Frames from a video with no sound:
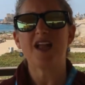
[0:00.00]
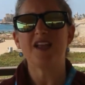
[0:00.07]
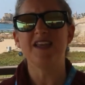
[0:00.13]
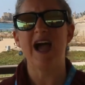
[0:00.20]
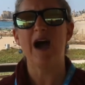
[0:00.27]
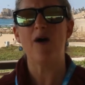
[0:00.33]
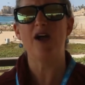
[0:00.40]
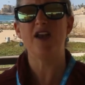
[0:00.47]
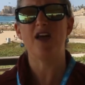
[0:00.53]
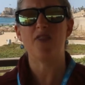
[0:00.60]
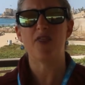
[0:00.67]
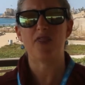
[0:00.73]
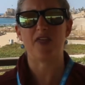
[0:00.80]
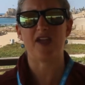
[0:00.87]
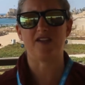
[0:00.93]
Now,
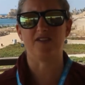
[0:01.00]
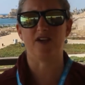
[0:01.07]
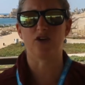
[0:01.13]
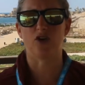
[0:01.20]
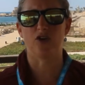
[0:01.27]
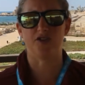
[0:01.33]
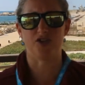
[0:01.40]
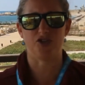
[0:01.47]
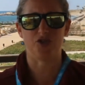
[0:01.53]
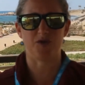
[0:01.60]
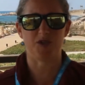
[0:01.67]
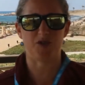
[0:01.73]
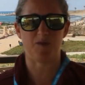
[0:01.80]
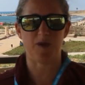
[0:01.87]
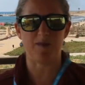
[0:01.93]
another thing that got the
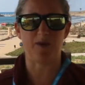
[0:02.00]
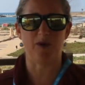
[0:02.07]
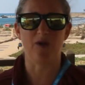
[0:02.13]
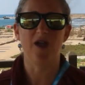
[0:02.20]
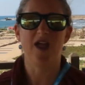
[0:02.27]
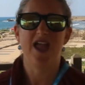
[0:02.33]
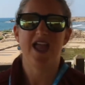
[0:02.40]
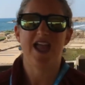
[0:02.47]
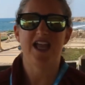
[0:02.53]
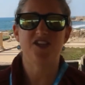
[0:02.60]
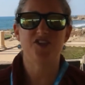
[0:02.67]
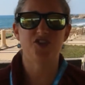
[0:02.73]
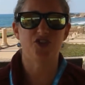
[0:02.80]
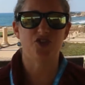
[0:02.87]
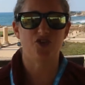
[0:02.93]
Jewish people
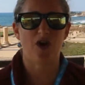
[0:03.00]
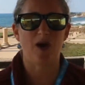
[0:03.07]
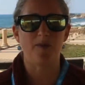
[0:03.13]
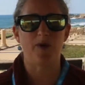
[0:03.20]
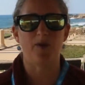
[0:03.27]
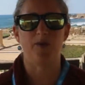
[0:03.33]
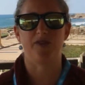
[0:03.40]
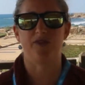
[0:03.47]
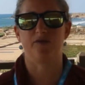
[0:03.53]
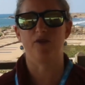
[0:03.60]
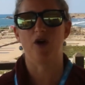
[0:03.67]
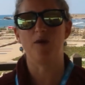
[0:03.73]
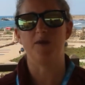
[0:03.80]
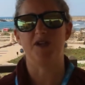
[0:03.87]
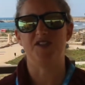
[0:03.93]
into trouble with the
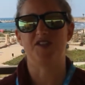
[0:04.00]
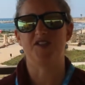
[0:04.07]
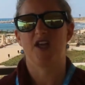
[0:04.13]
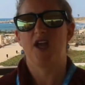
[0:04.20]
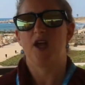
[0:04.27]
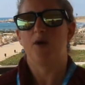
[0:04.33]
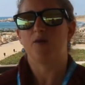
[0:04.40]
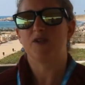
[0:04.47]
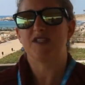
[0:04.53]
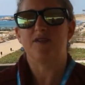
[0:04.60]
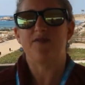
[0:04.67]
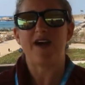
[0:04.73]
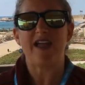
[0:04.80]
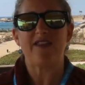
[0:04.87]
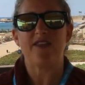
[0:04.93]
Romans was the
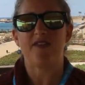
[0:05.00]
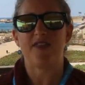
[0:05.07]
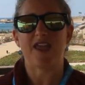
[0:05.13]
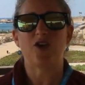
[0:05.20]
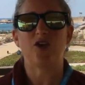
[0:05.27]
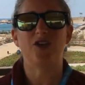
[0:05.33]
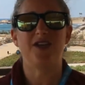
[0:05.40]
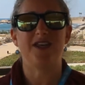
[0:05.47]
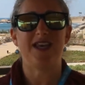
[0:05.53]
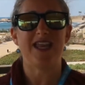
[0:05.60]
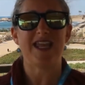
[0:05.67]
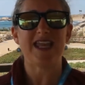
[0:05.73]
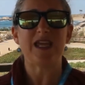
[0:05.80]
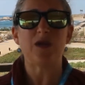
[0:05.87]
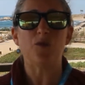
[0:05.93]
fact that they
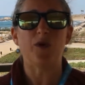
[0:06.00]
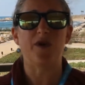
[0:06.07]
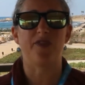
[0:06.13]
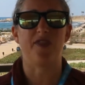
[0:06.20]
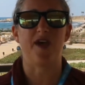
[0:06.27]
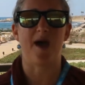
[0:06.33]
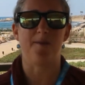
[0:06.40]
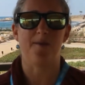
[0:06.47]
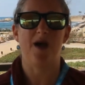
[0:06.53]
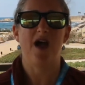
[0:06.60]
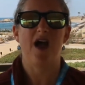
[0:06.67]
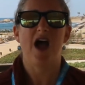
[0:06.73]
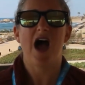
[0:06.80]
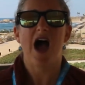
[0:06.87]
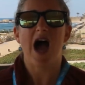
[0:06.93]
couldn't eat with them.
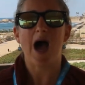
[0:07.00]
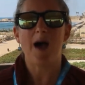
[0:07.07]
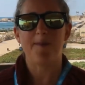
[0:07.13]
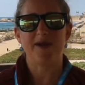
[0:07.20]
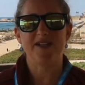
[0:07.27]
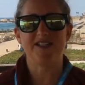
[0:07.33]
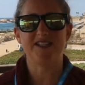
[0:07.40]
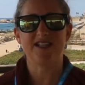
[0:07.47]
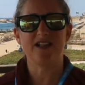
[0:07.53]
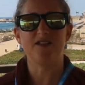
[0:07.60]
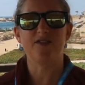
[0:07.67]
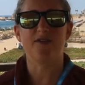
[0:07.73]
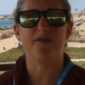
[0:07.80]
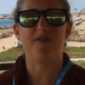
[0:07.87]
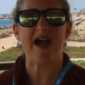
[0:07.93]
Up until
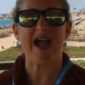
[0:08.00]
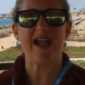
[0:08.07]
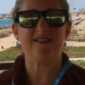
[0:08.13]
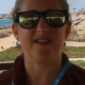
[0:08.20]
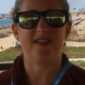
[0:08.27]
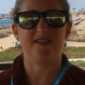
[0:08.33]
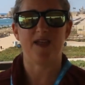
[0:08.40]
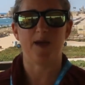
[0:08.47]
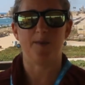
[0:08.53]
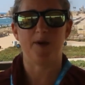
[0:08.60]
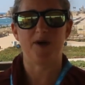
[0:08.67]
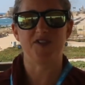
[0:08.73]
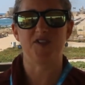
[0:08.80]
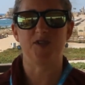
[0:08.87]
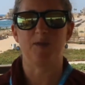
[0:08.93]
the fact that the
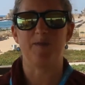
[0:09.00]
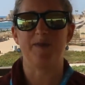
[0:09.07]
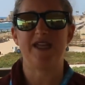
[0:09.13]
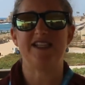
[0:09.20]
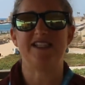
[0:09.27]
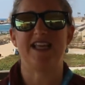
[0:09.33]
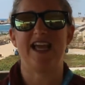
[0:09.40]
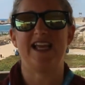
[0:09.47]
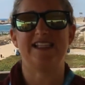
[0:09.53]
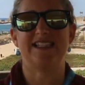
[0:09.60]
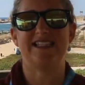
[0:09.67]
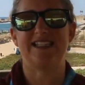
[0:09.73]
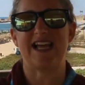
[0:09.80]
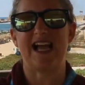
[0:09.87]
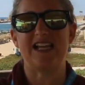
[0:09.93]
Apostle Peter is
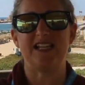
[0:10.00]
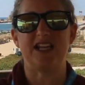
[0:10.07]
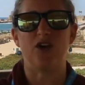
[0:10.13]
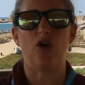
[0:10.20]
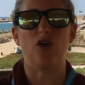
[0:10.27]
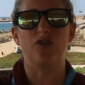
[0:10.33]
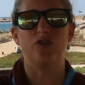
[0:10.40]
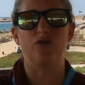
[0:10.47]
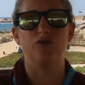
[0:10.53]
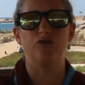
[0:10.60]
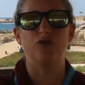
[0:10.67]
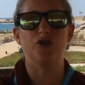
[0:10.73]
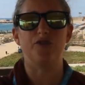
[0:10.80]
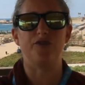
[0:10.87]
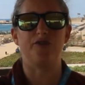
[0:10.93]
standing on the
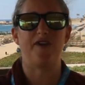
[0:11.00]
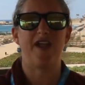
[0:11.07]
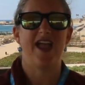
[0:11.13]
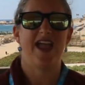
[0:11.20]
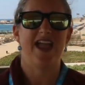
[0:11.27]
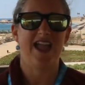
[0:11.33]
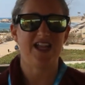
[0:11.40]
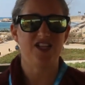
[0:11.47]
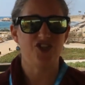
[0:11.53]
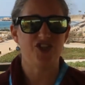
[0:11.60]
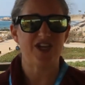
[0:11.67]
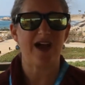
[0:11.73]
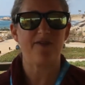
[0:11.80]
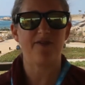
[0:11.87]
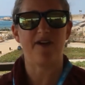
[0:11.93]
roof in
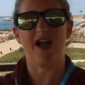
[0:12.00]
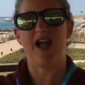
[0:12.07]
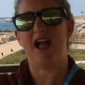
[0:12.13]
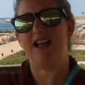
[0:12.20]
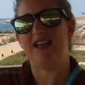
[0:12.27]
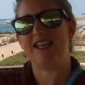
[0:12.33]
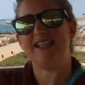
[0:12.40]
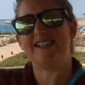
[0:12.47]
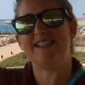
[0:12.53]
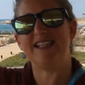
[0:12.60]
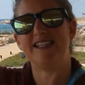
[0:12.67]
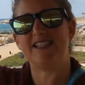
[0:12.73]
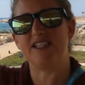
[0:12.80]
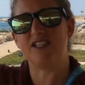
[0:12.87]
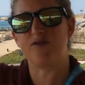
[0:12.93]
Jaffa and he
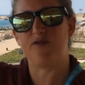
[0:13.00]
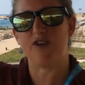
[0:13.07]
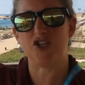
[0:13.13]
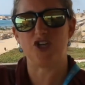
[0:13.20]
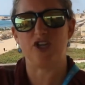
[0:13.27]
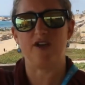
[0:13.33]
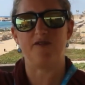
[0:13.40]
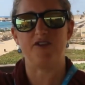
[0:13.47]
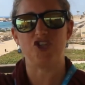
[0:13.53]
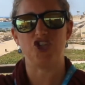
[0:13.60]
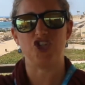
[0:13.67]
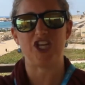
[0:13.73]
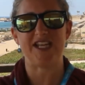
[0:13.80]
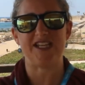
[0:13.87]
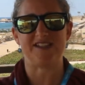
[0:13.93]
sees this vision of a
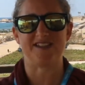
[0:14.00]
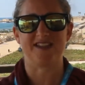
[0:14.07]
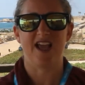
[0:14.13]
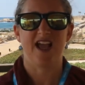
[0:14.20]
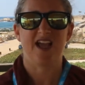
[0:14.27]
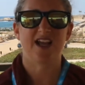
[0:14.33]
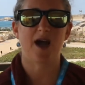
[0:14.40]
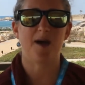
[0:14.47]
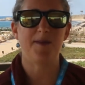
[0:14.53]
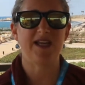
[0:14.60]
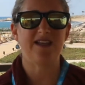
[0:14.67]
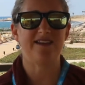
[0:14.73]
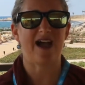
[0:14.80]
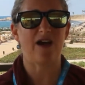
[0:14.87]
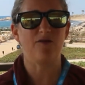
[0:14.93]
sheet coming
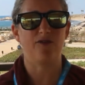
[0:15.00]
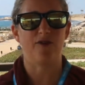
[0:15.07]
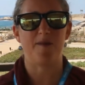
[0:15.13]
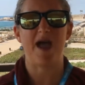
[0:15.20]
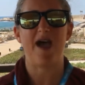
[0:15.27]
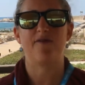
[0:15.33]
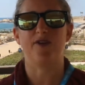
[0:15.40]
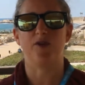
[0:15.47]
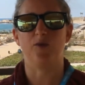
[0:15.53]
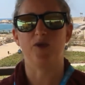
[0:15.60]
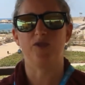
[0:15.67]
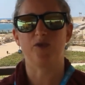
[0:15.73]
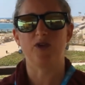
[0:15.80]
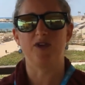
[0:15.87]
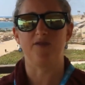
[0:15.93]
down from heaven
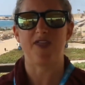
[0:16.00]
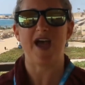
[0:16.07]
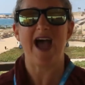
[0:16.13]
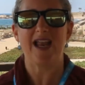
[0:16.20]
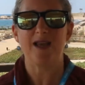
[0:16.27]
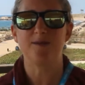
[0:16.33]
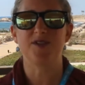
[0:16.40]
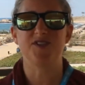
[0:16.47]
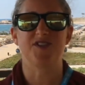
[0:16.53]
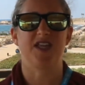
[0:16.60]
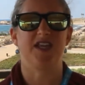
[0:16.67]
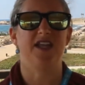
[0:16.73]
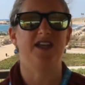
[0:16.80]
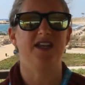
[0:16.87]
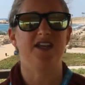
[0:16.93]
with all of the animals in
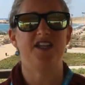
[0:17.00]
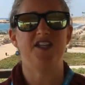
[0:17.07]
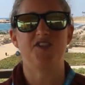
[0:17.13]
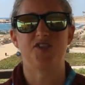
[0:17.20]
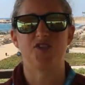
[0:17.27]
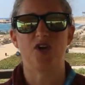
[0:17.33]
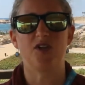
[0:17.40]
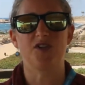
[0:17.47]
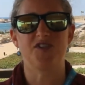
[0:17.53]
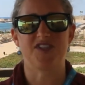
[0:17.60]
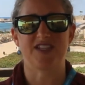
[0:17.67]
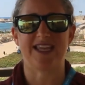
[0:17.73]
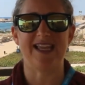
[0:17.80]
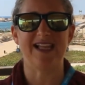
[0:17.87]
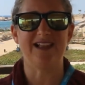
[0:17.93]
it, and he's told to
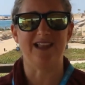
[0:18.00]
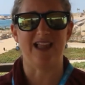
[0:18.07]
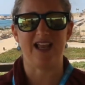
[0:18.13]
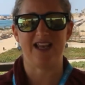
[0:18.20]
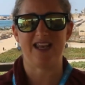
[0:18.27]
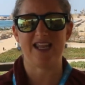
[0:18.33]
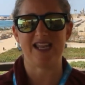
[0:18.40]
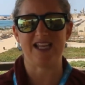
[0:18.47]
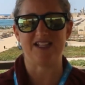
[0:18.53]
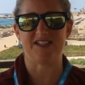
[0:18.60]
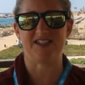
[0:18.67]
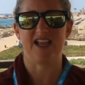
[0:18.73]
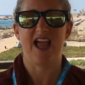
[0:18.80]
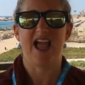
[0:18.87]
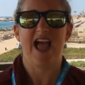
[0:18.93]
kill and eat,
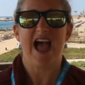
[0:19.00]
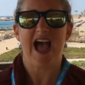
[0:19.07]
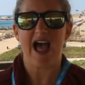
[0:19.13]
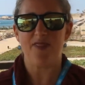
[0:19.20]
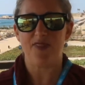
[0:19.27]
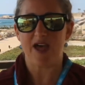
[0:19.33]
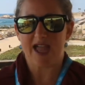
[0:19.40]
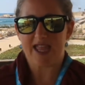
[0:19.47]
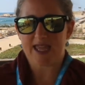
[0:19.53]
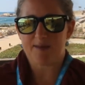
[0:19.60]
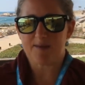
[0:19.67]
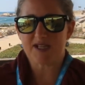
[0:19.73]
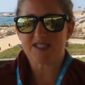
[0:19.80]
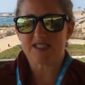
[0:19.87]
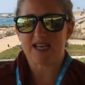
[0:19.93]
and that he
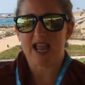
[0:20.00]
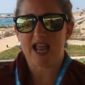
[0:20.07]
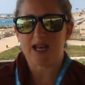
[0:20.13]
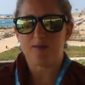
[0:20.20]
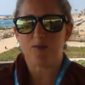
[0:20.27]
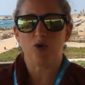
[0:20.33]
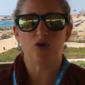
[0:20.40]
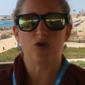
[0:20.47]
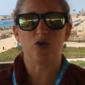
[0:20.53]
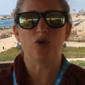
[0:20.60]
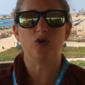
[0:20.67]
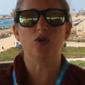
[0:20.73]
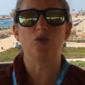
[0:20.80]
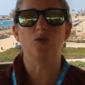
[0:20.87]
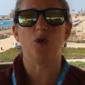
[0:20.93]
mustn't anymore
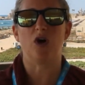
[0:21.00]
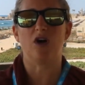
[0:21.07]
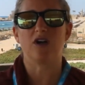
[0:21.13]
call what